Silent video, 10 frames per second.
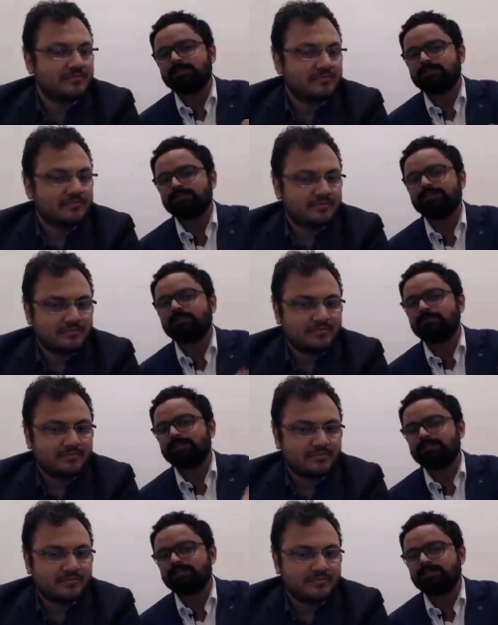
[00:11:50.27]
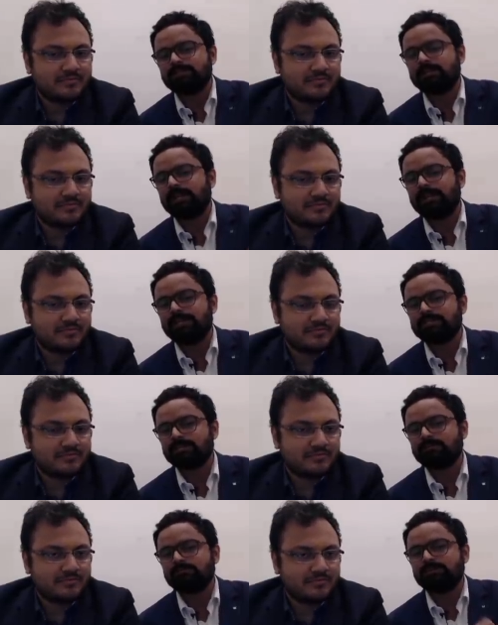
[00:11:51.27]
Speaker 1: pieces bishop e6 knight
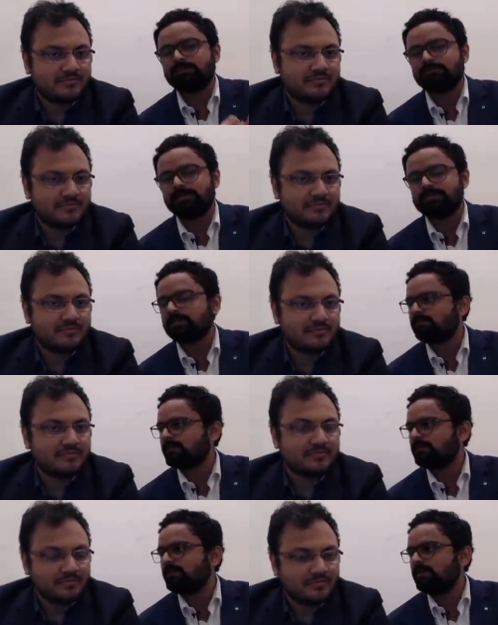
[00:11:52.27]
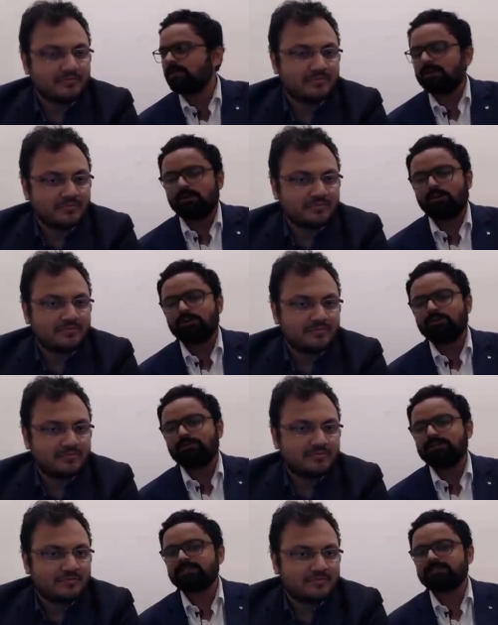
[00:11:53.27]
d7 bishop e7 all your
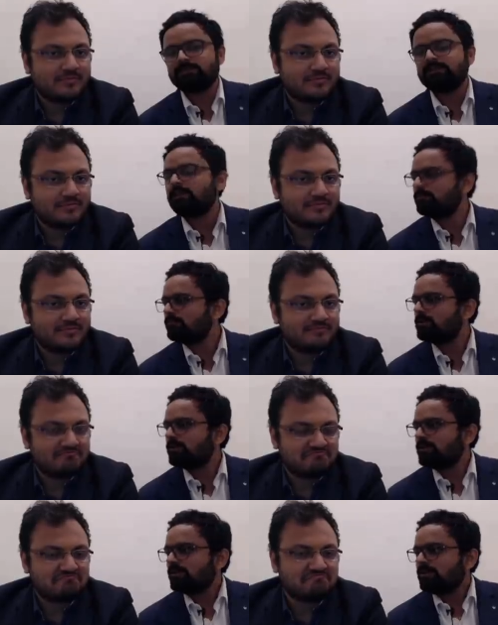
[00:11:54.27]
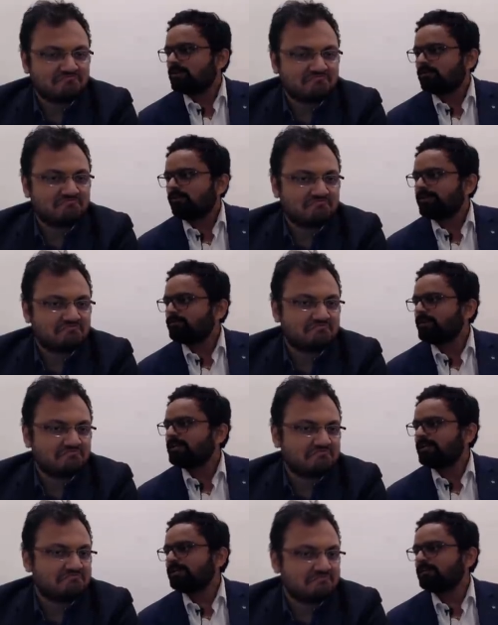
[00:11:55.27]
pieces will come quite
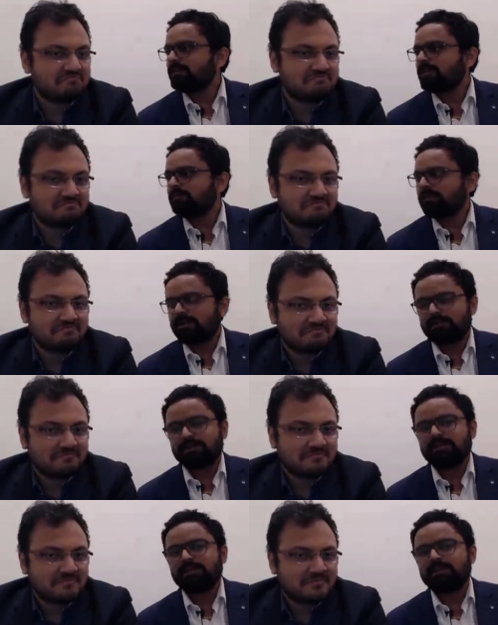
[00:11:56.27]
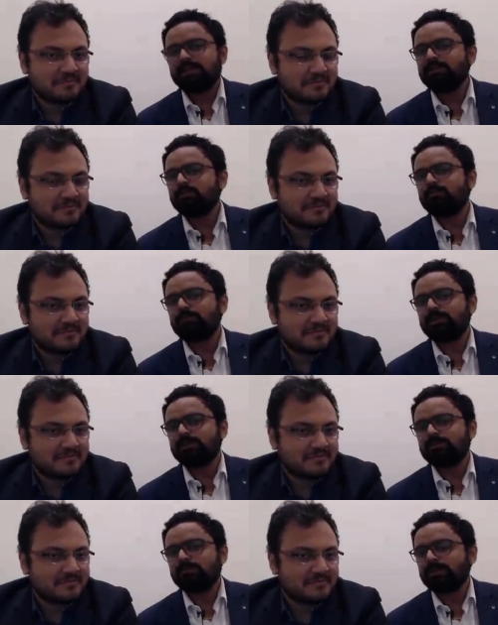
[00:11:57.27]
quickly in the game and in any
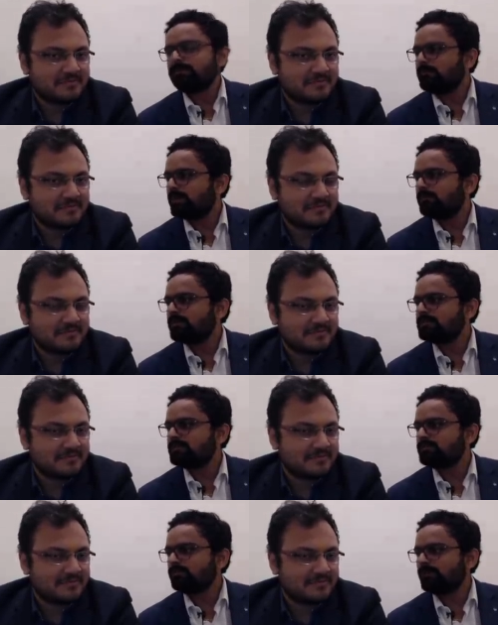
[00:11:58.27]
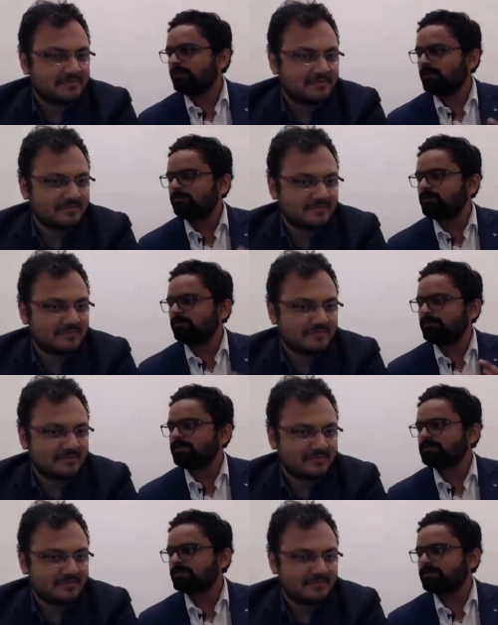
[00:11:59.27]
opening the main purpose is to develop your
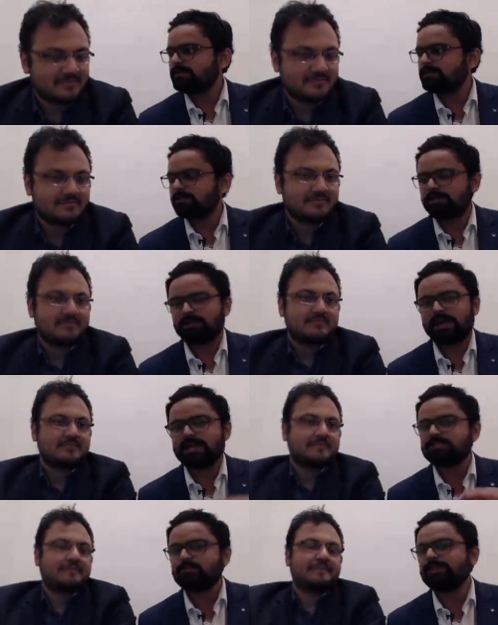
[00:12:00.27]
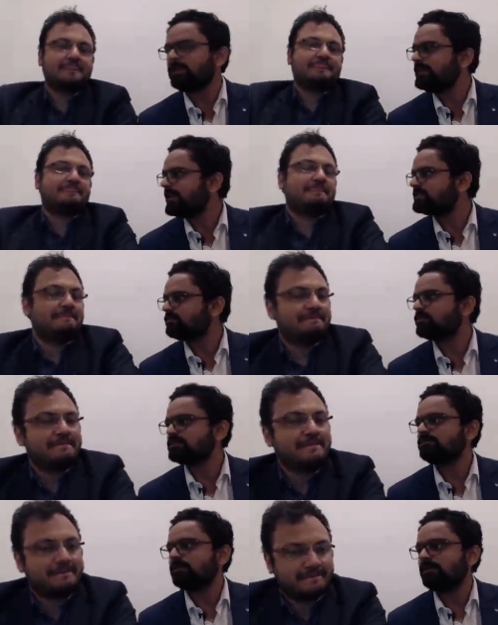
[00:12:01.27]
pieces uh, as quickly as
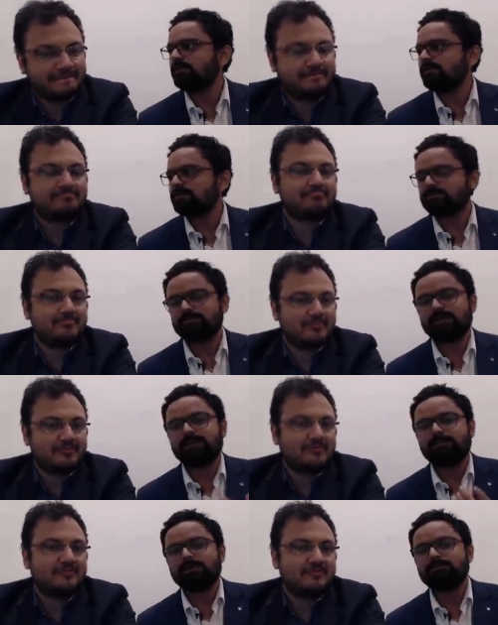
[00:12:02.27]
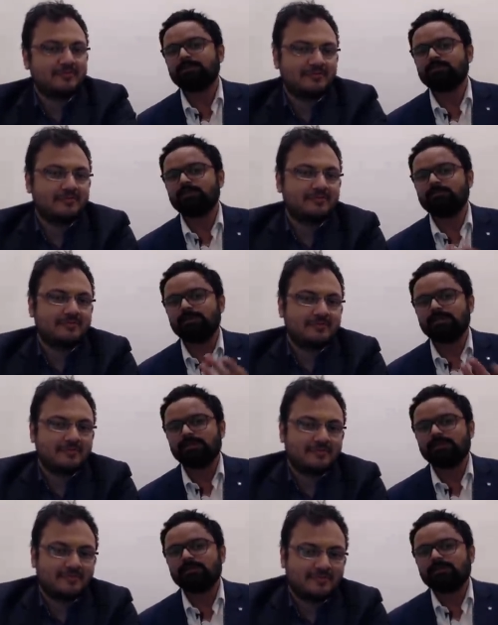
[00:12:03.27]
possible. So that purpose will
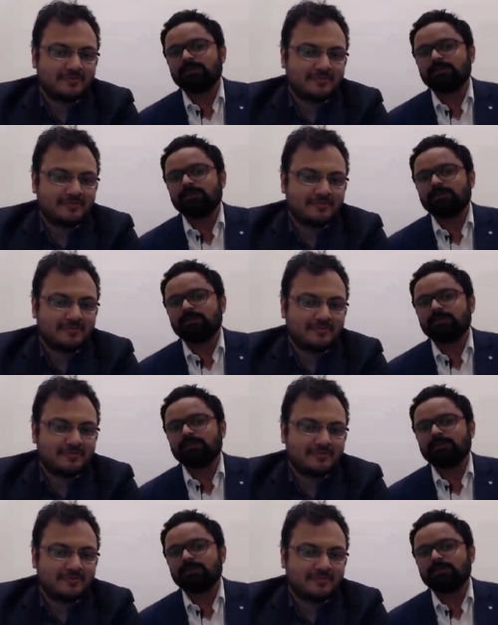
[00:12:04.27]
be